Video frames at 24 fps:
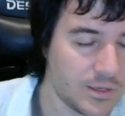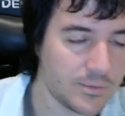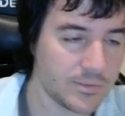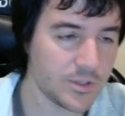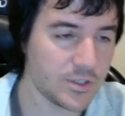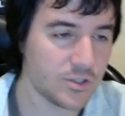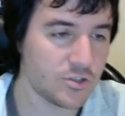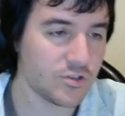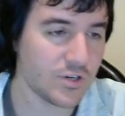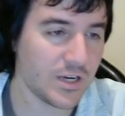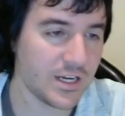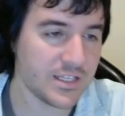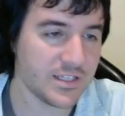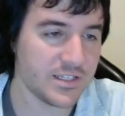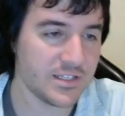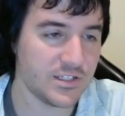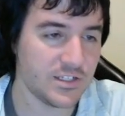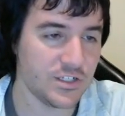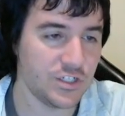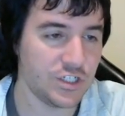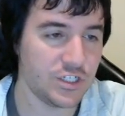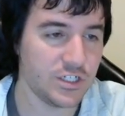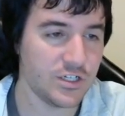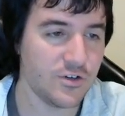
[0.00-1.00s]
I'm going to try
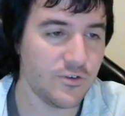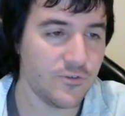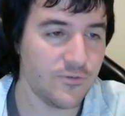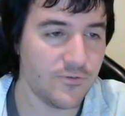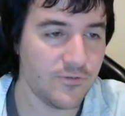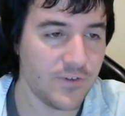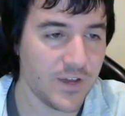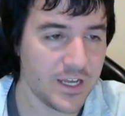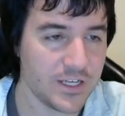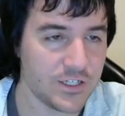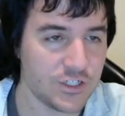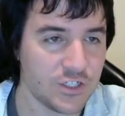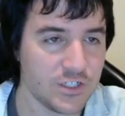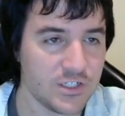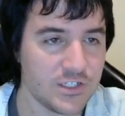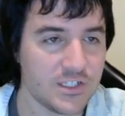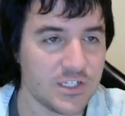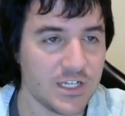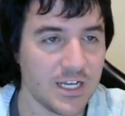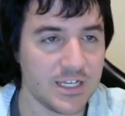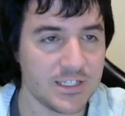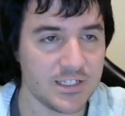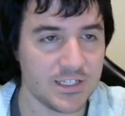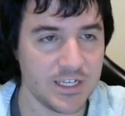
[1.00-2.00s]
this
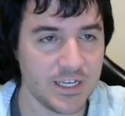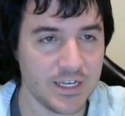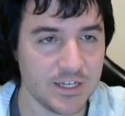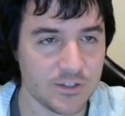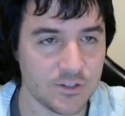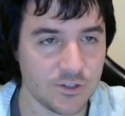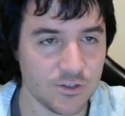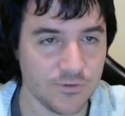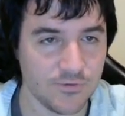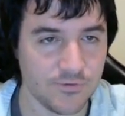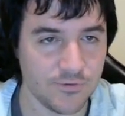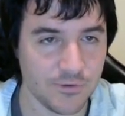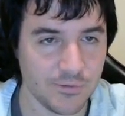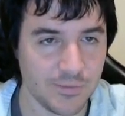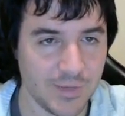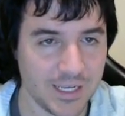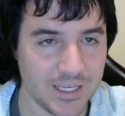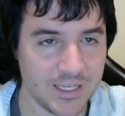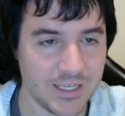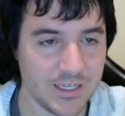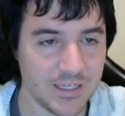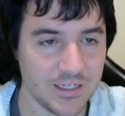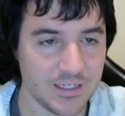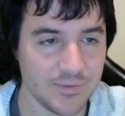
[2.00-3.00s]
geophagist as the answer for my
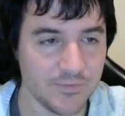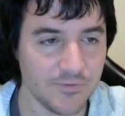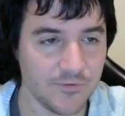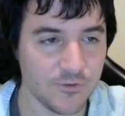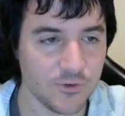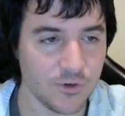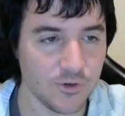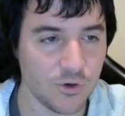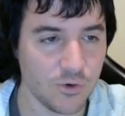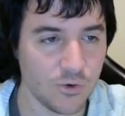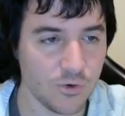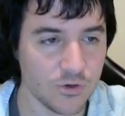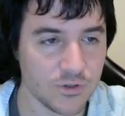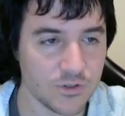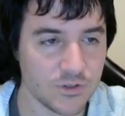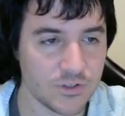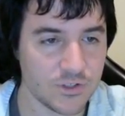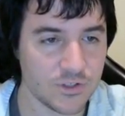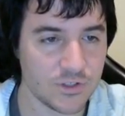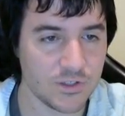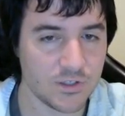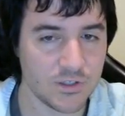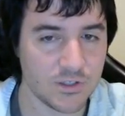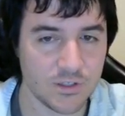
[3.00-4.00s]
kingdom for a
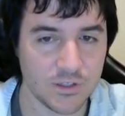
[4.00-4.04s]
horse.